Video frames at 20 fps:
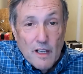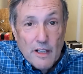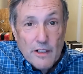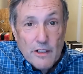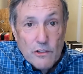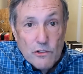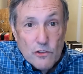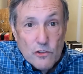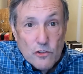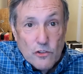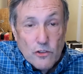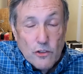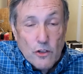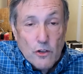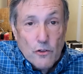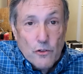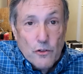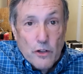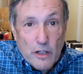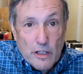And it's
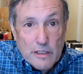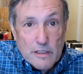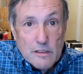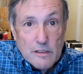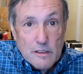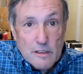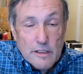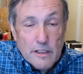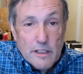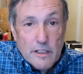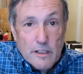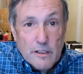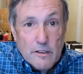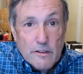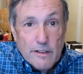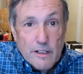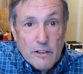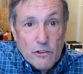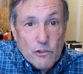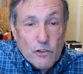still not
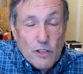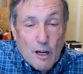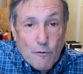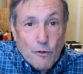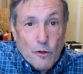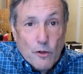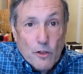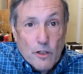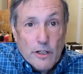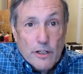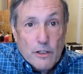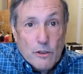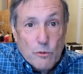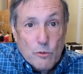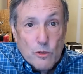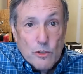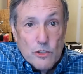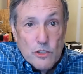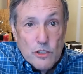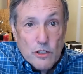clear it's ever going to
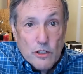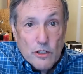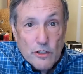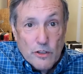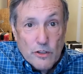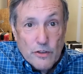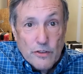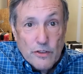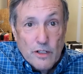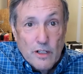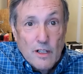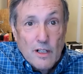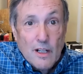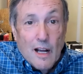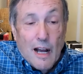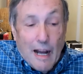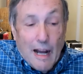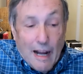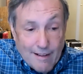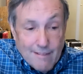return.
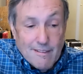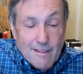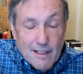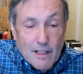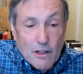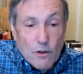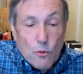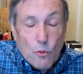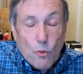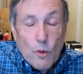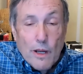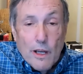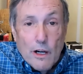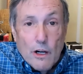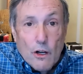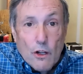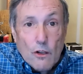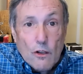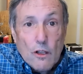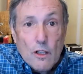I think it
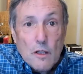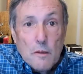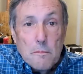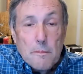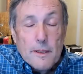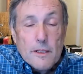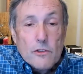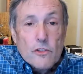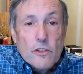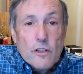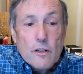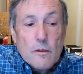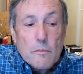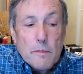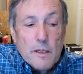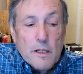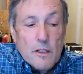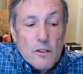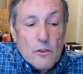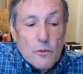will, but it's going to
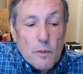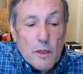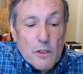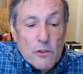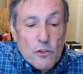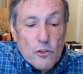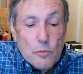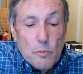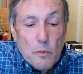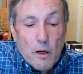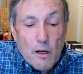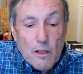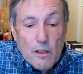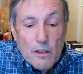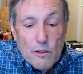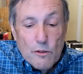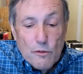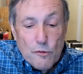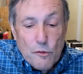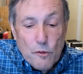be in a much
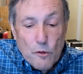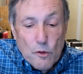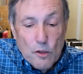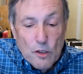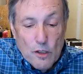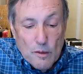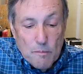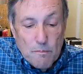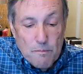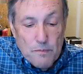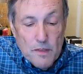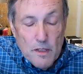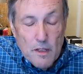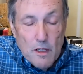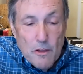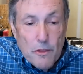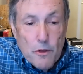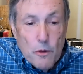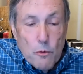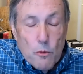smaller form.
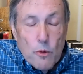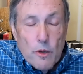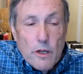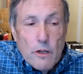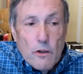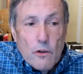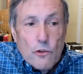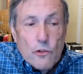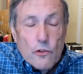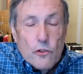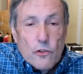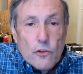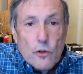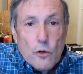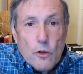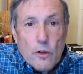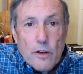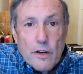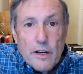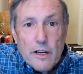The real
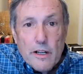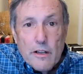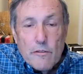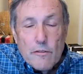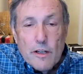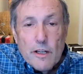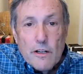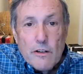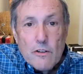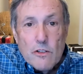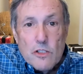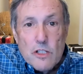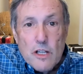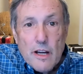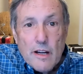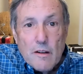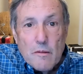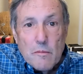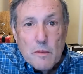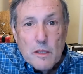story of
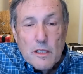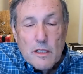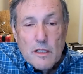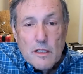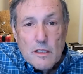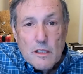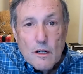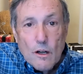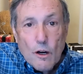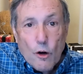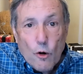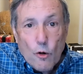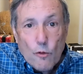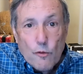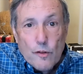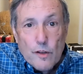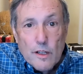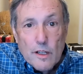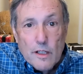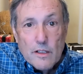entertainment in
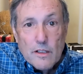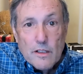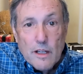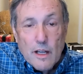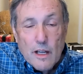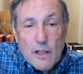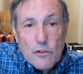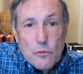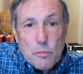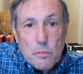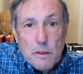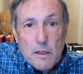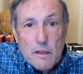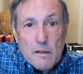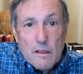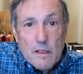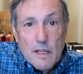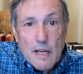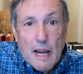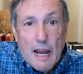COVID has
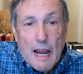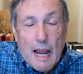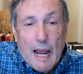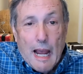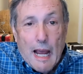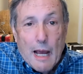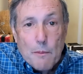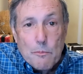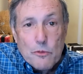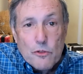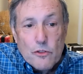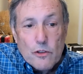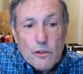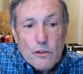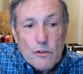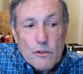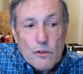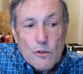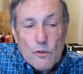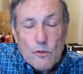been the
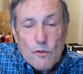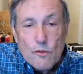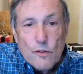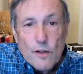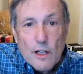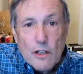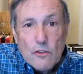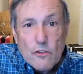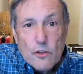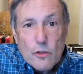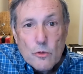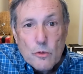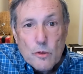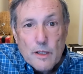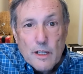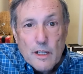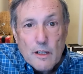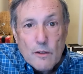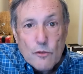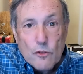absolute
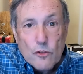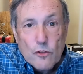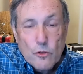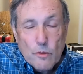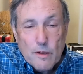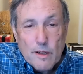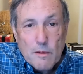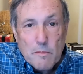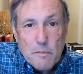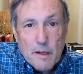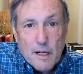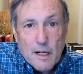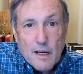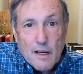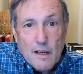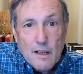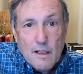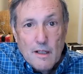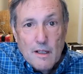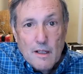victory of streaming.
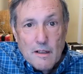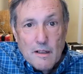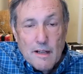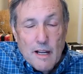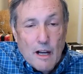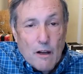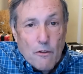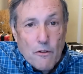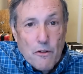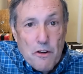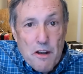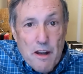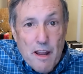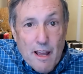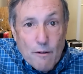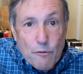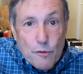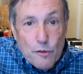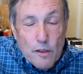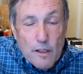Now,
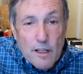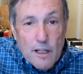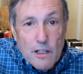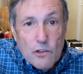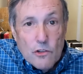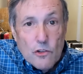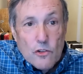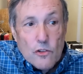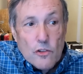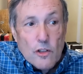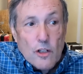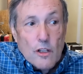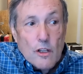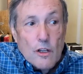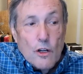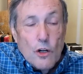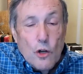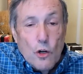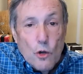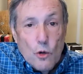Netflix,
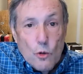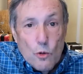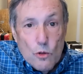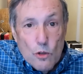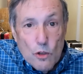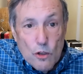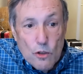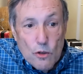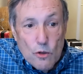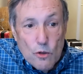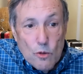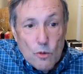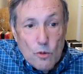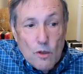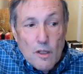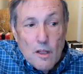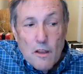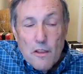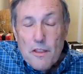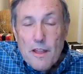
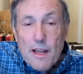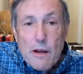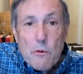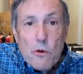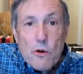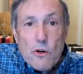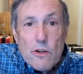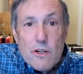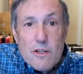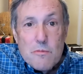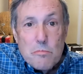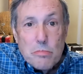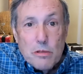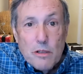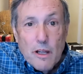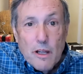Hulu, they were in